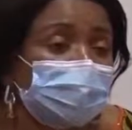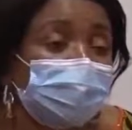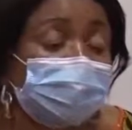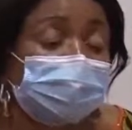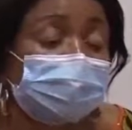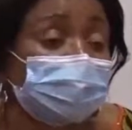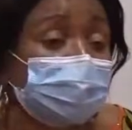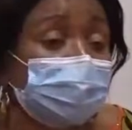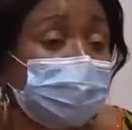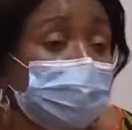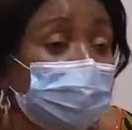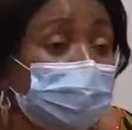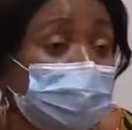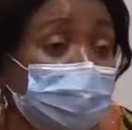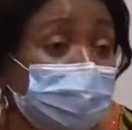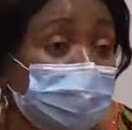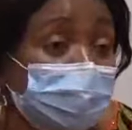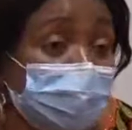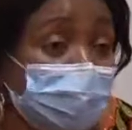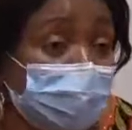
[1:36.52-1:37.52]

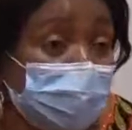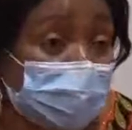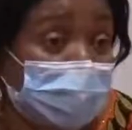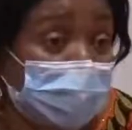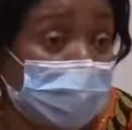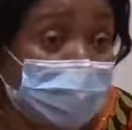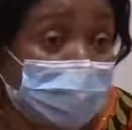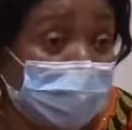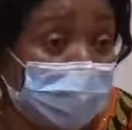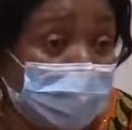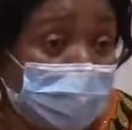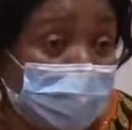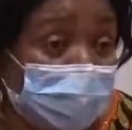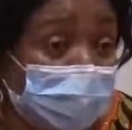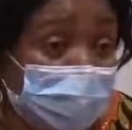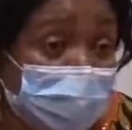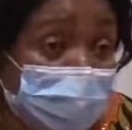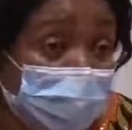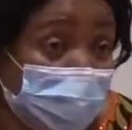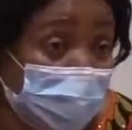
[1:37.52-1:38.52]
revolving funds that were
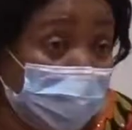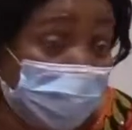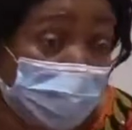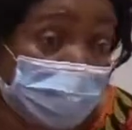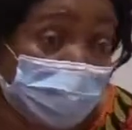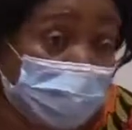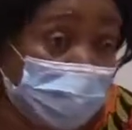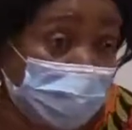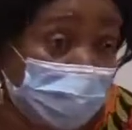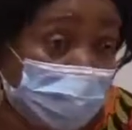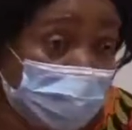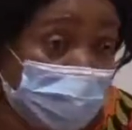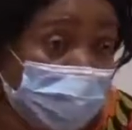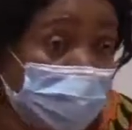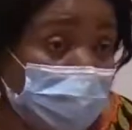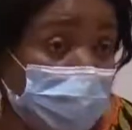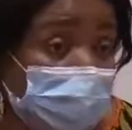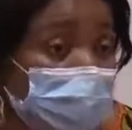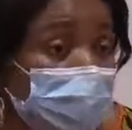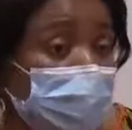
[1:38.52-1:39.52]
given to
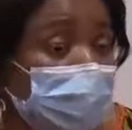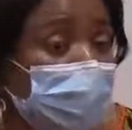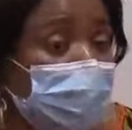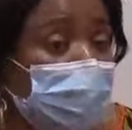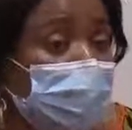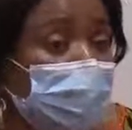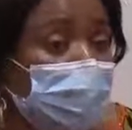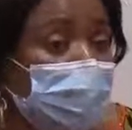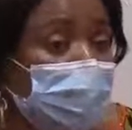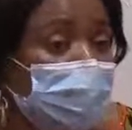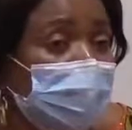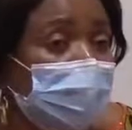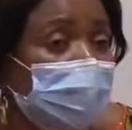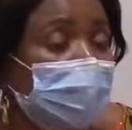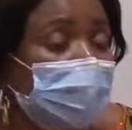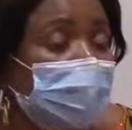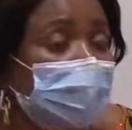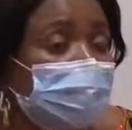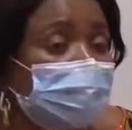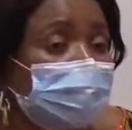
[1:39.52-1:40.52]
institutions.
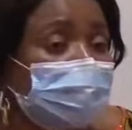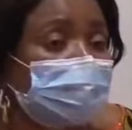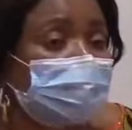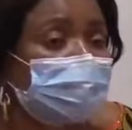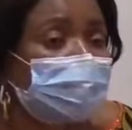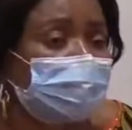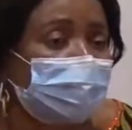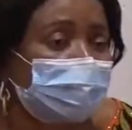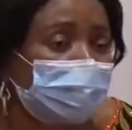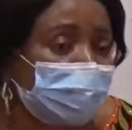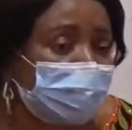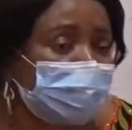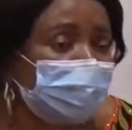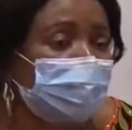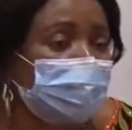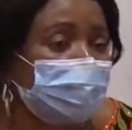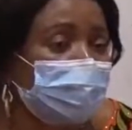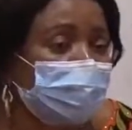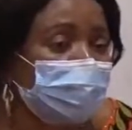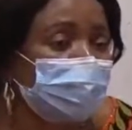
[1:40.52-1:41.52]
And I
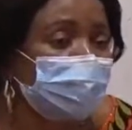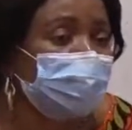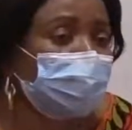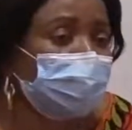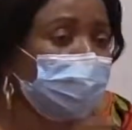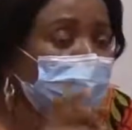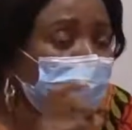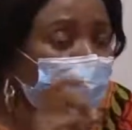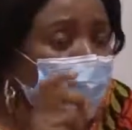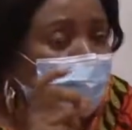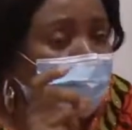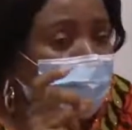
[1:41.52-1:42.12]
think we need to